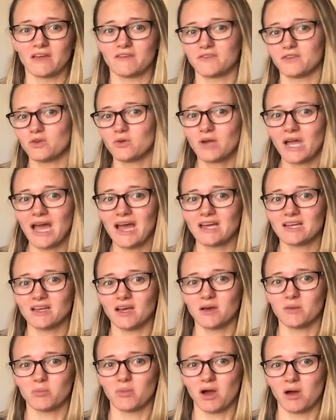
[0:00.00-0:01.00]
If you
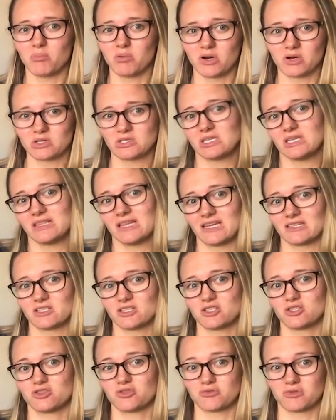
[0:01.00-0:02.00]
get a person that's
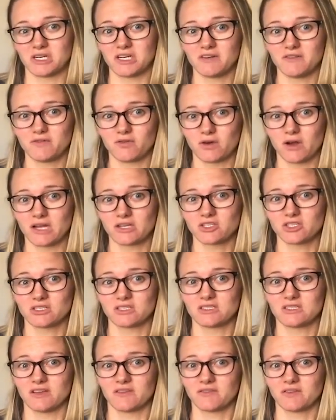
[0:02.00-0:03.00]
3 to 4
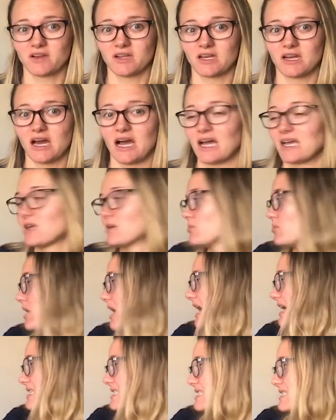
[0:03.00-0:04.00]
inches different in height
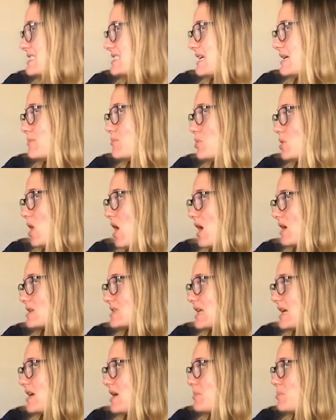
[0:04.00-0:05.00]
but has the same block
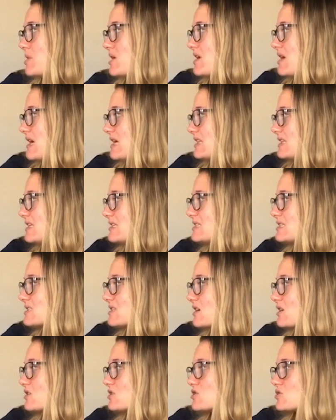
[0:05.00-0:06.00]
setup, this
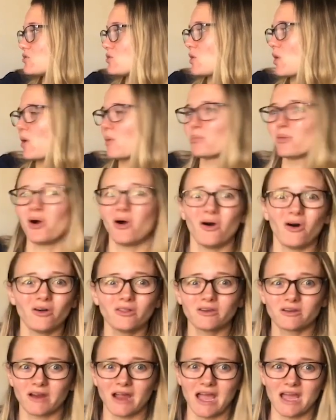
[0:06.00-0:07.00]
is going to screw up
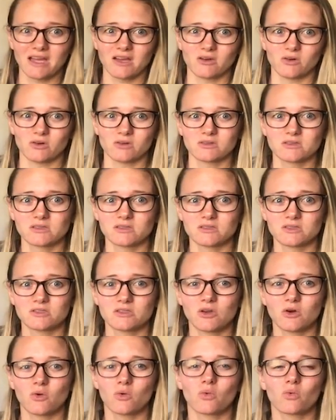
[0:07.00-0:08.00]
all their angles.
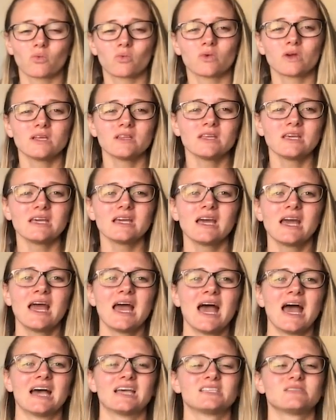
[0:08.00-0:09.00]
So really,
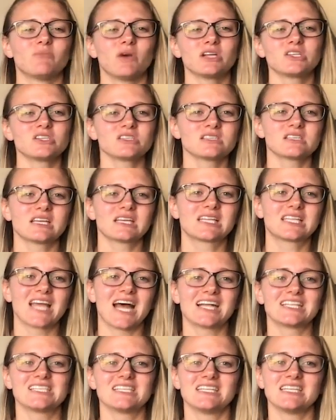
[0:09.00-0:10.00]
as much as
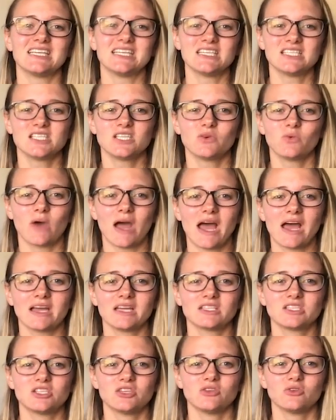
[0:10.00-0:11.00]
that's an easy
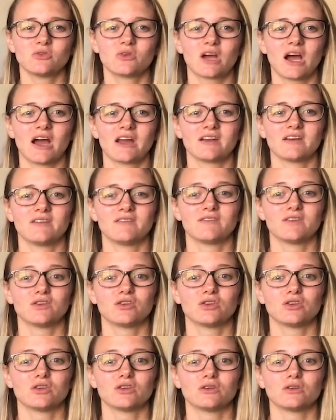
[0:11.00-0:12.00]
way to kind of
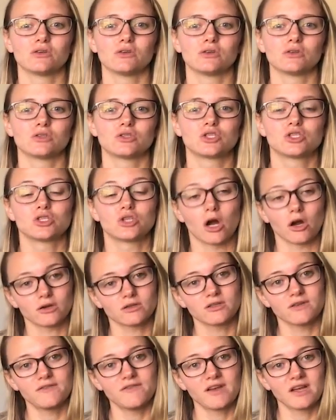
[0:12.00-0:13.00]

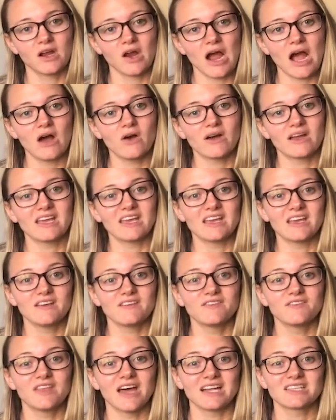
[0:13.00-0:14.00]
start to figure out
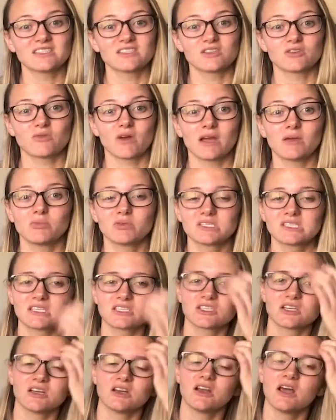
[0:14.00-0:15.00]
if that's the right
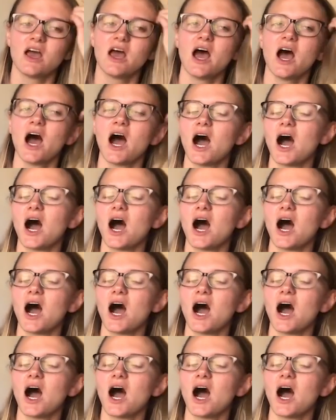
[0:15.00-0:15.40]
position,